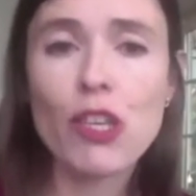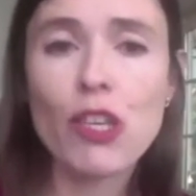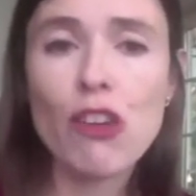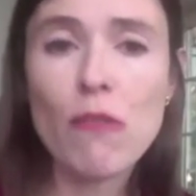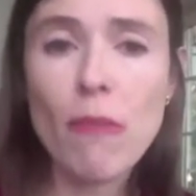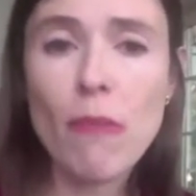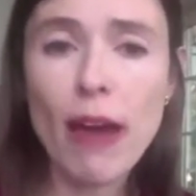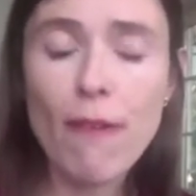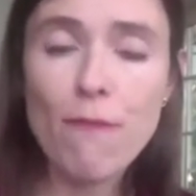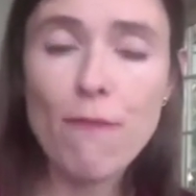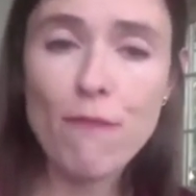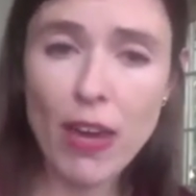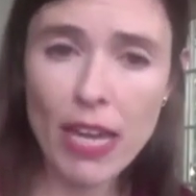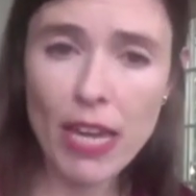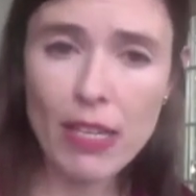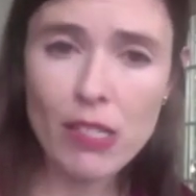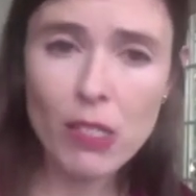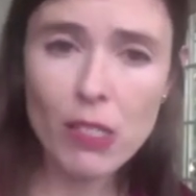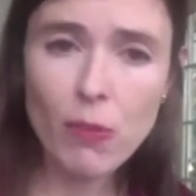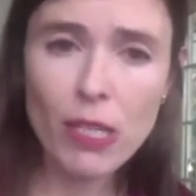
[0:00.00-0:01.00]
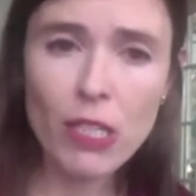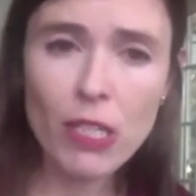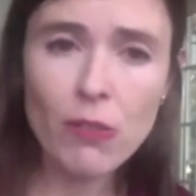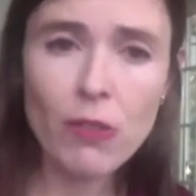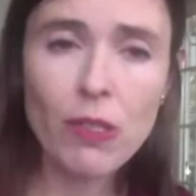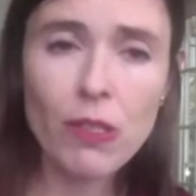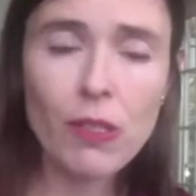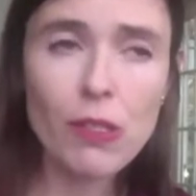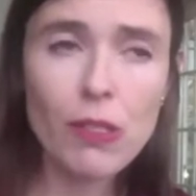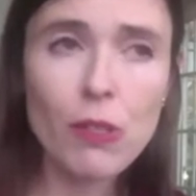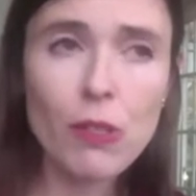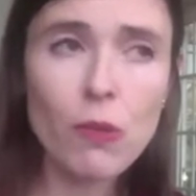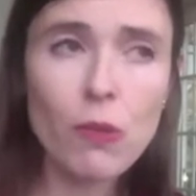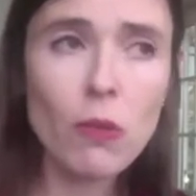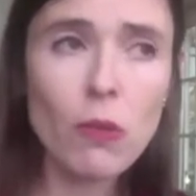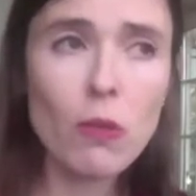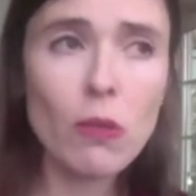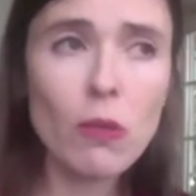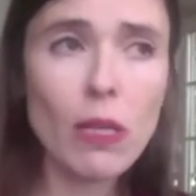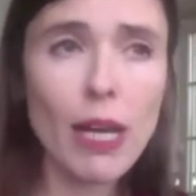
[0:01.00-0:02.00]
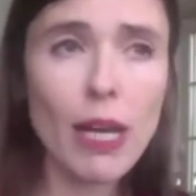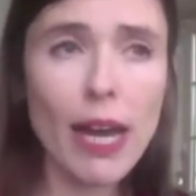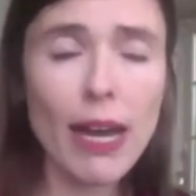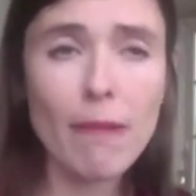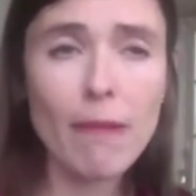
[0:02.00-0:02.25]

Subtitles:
that you might face when you're at the school.